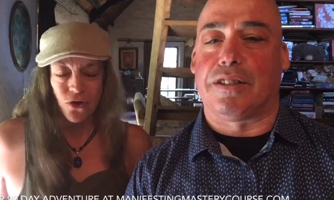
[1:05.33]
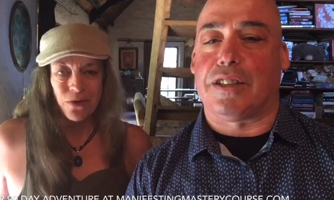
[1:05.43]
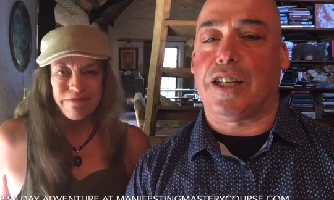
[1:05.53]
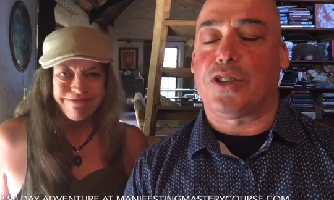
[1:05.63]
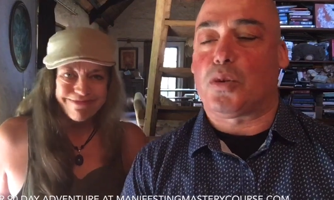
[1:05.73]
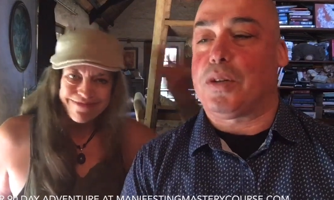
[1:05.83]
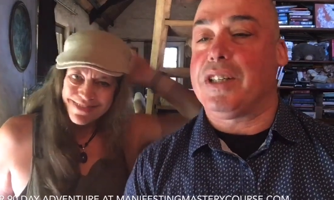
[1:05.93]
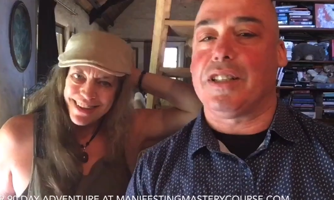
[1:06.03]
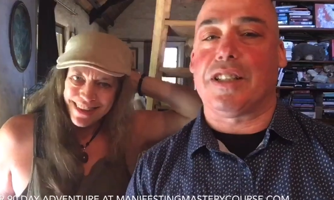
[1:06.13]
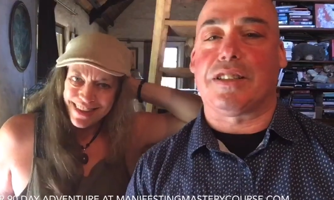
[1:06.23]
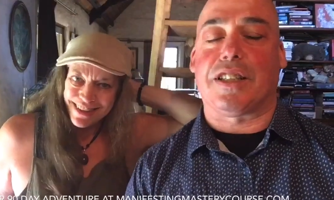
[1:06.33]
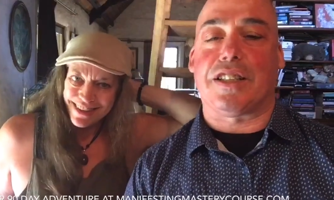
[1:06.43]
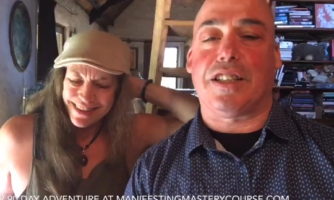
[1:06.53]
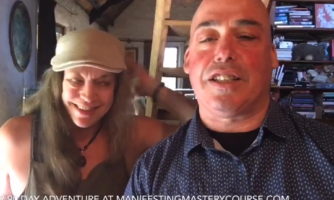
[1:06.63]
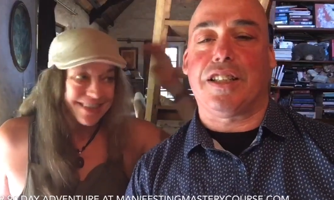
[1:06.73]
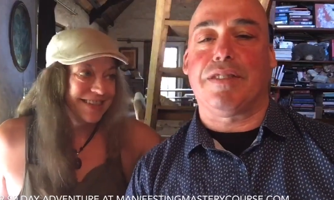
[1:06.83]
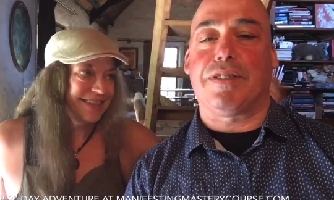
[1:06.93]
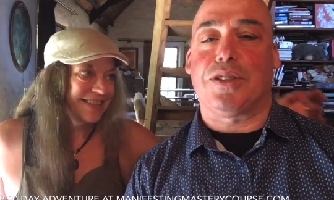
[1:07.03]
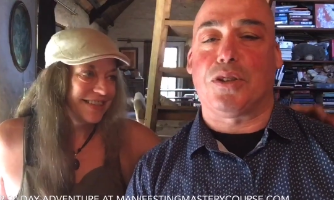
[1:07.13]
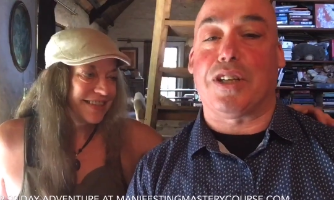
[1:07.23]
Speaker 1: That's right. That's that 90 day
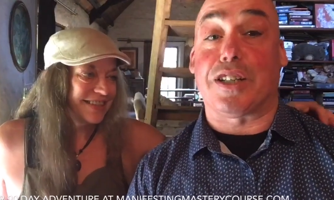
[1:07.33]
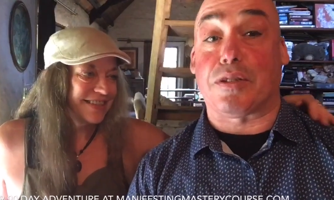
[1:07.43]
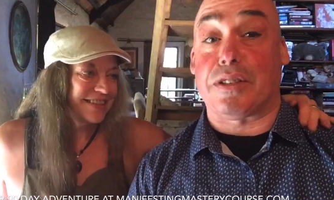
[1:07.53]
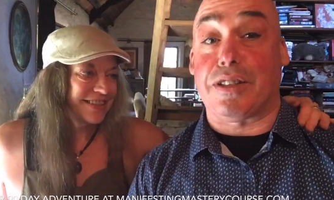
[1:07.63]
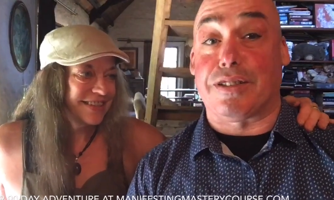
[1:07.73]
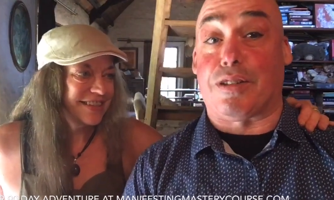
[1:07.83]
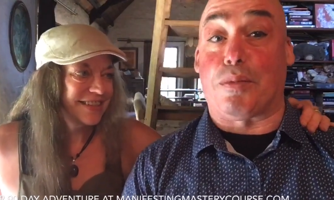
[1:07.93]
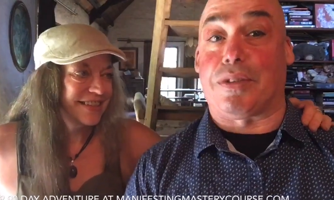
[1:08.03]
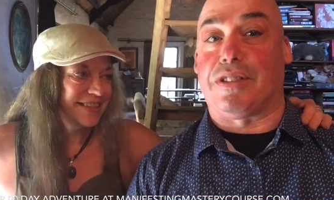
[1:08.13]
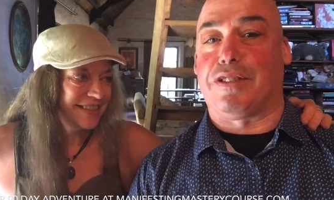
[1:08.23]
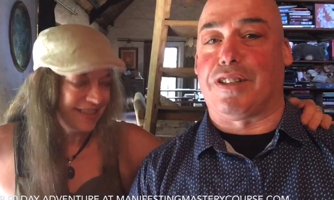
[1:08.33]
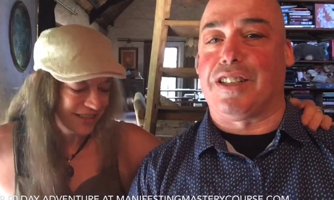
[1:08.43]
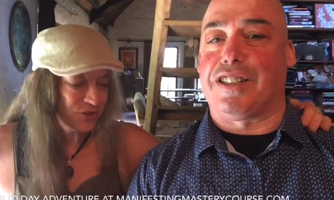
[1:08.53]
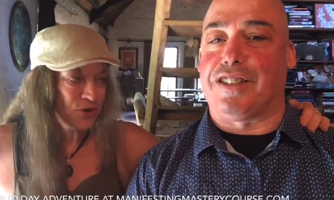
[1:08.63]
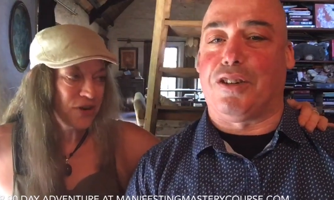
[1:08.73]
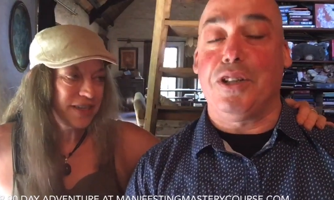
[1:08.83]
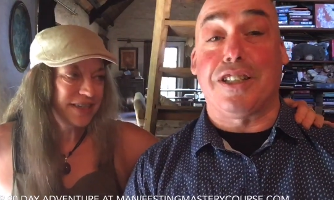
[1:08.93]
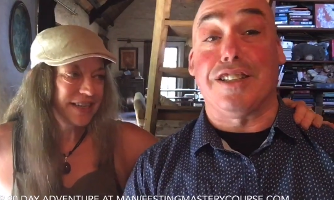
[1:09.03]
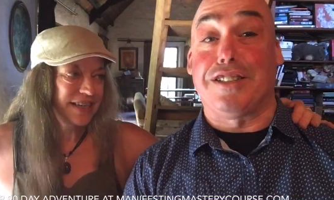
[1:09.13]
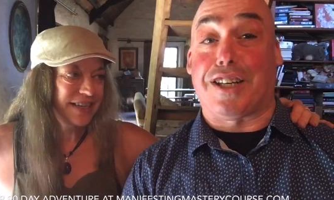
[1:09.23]
adventure actually does something, right? right? Or you
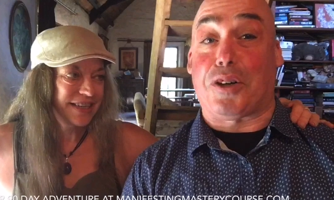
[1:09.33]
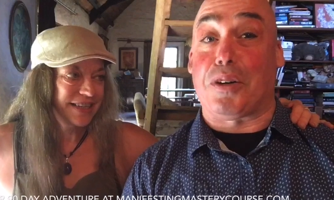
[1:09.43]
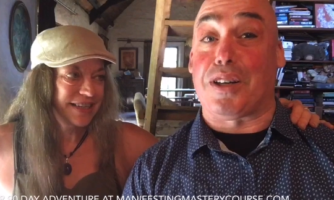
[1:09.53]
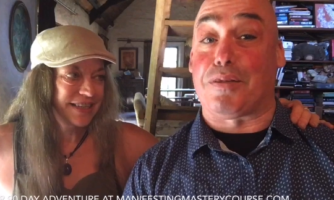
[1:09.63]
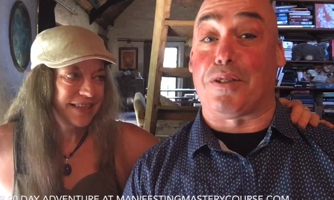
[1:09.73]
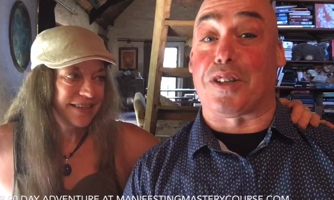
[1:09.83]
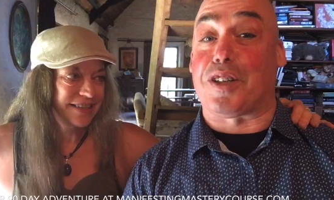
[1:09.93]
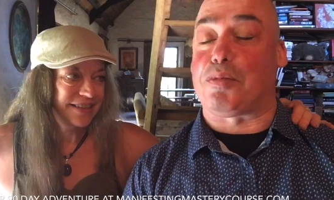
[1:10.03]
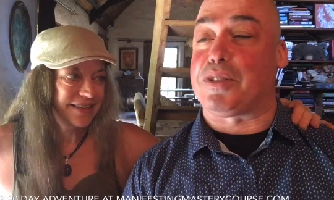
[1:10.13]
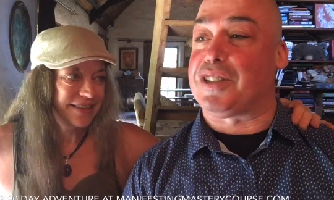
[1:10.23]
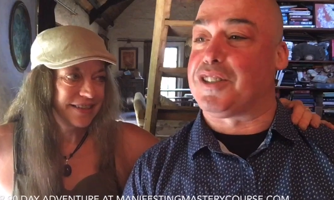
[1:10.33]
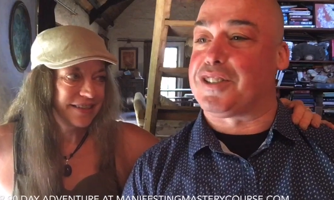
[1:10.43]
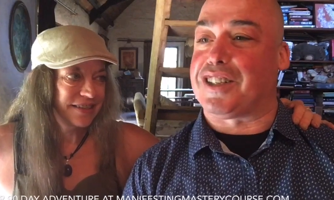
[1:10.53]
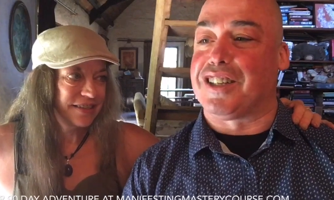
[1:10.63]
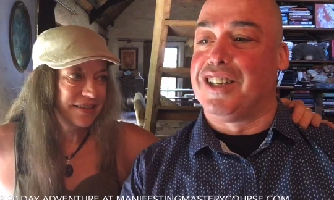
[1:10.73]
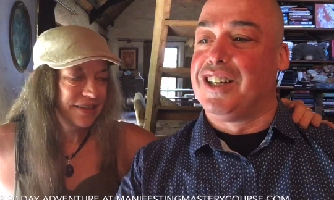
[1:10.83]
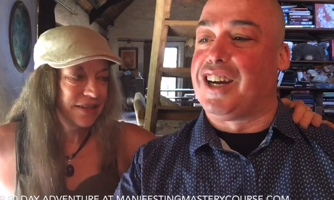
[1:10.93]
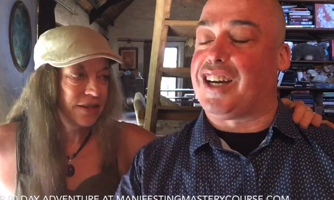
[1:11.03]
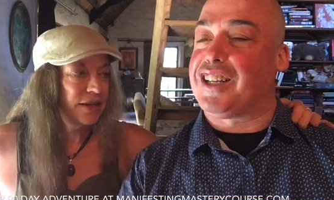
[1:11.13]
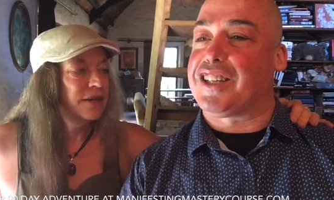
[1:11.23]
can dick around for a couple years. I,
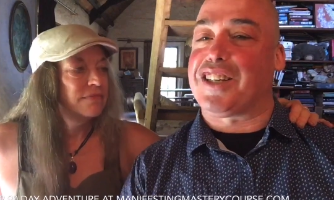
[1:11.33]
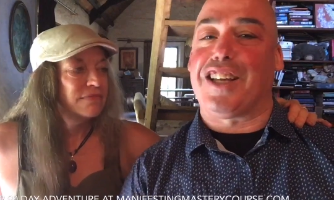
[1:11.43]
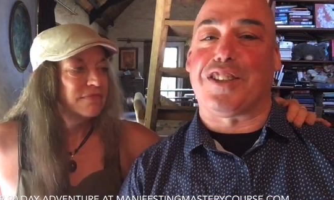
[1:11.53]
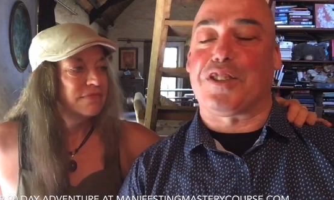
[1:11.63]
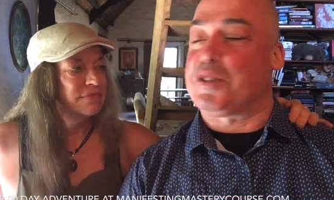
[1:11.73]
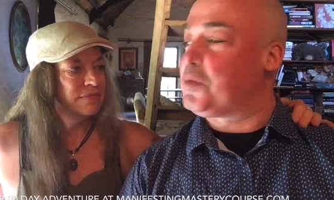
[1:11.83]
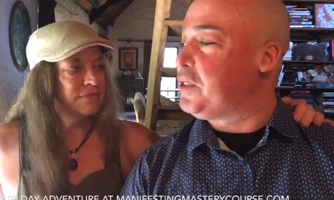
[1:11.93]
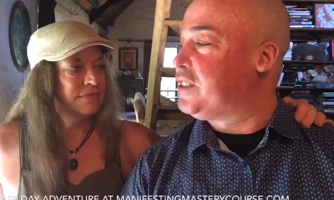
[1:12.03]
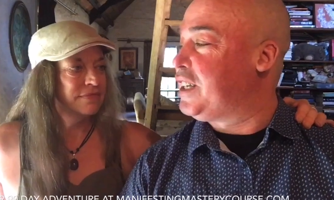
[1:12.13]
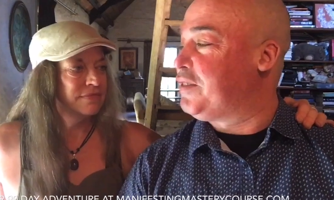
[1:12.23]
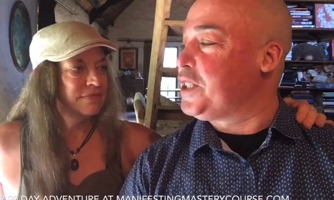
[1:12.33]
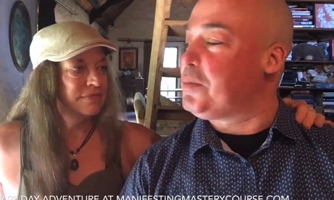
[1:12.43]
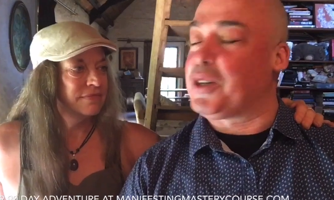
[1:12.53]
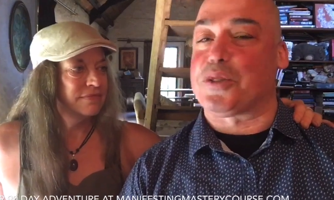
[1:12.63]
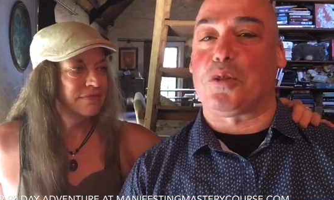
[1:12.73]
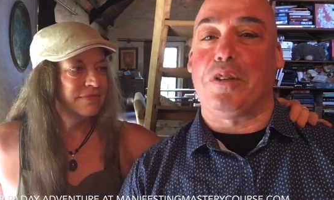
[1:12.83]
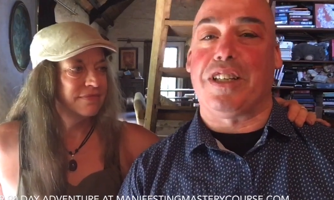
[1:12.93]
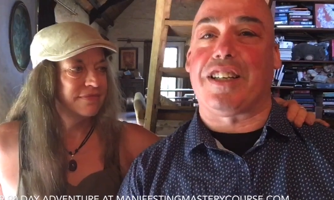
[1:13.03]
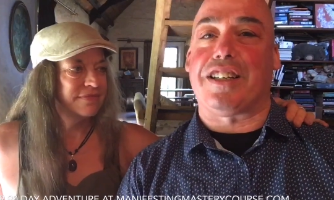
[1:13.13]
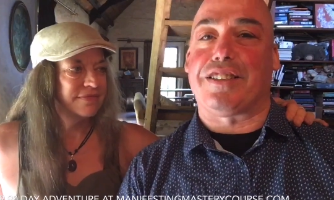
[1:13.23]
I like the guy that sends me seven emails a
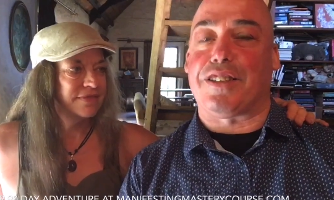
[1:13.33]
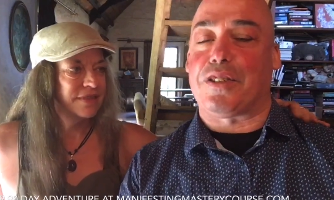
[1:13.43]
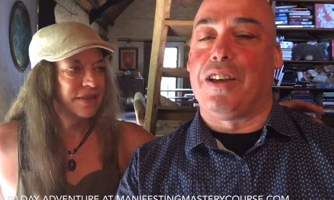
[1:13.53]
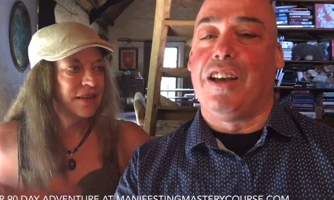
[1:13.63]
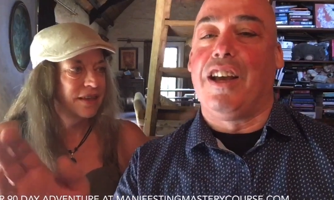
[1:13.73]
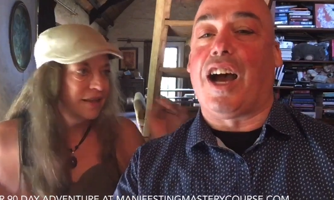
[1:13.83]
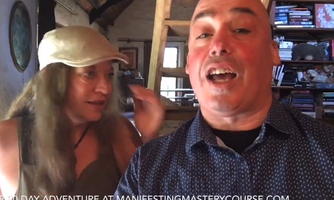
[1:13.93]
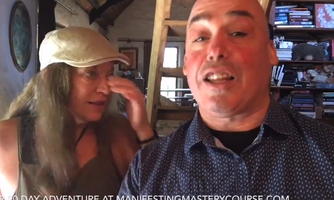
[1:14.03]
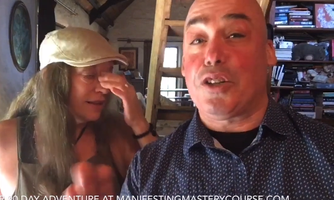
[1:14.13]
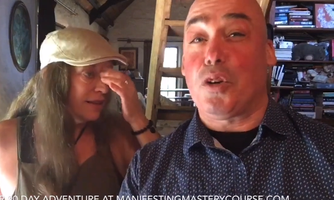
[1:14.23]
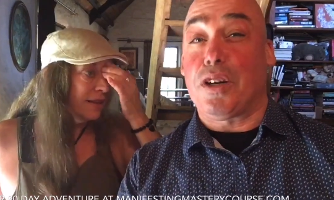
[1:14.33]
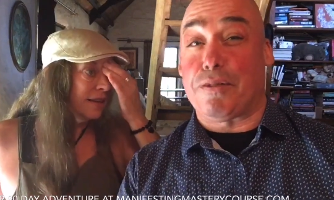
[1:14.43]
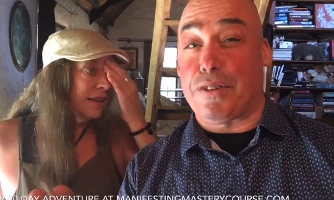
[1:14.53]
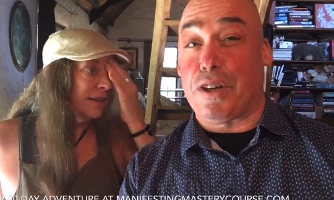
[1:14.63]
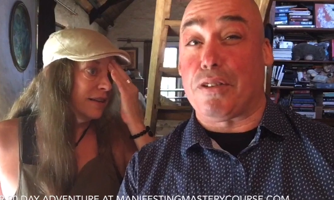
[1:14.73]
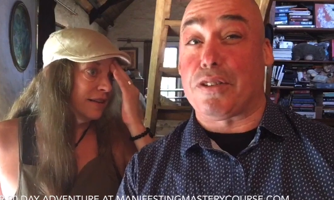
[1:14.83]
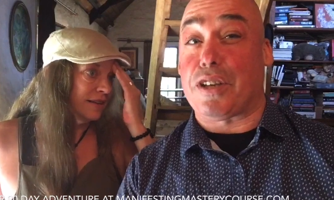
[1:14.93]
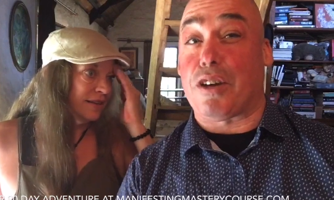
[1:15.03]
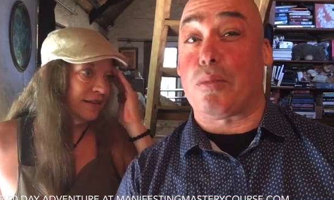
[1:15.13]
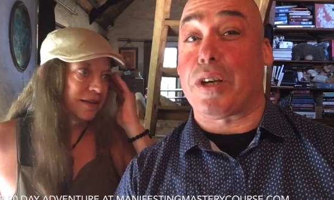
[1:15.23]
week and he says, I like trying to figure this
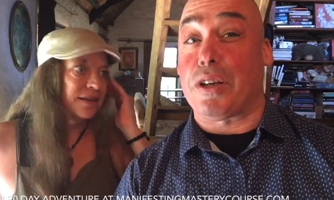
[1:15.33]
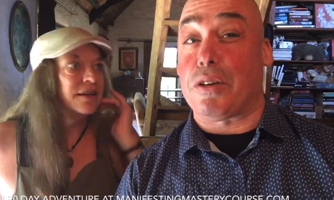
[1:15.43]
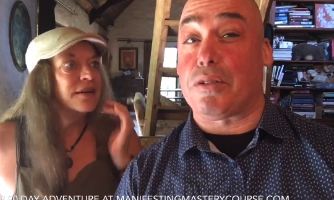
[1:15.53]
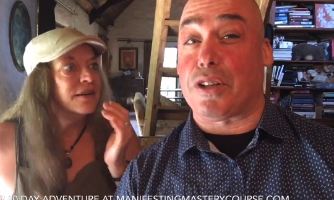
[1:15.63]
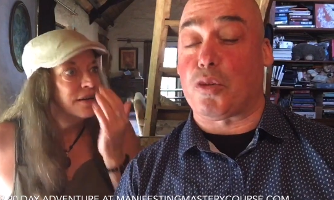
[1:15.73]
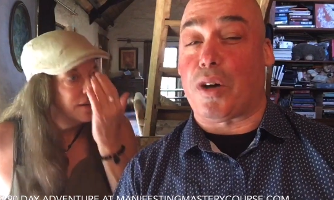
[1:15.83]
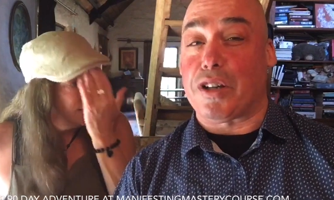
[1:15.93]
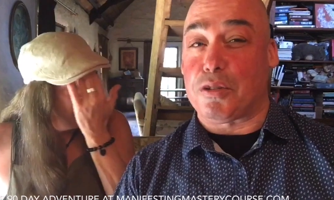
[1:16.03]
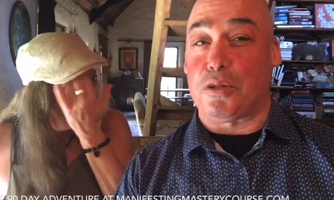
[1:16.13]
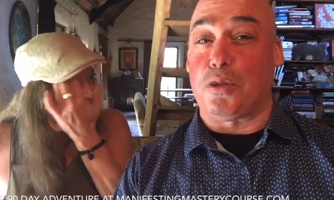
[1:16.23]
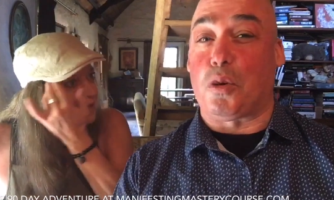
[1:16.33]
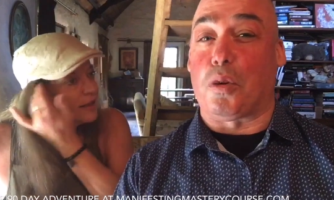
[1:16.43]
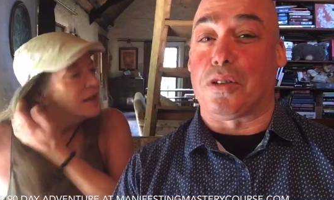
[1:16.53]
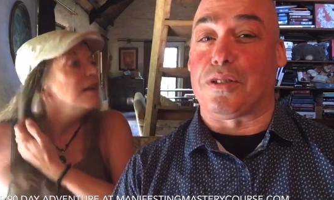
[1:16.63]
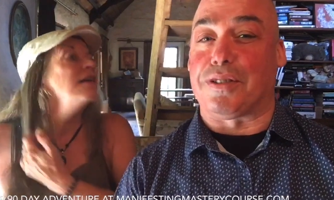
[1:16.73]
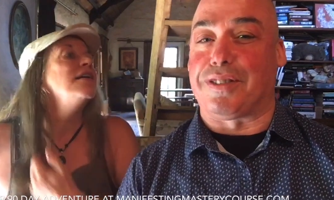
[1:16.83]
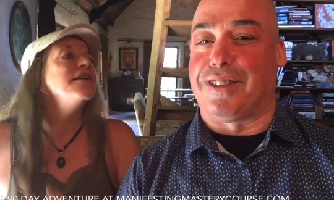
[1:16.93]
out on my own. That's why I don't do courses.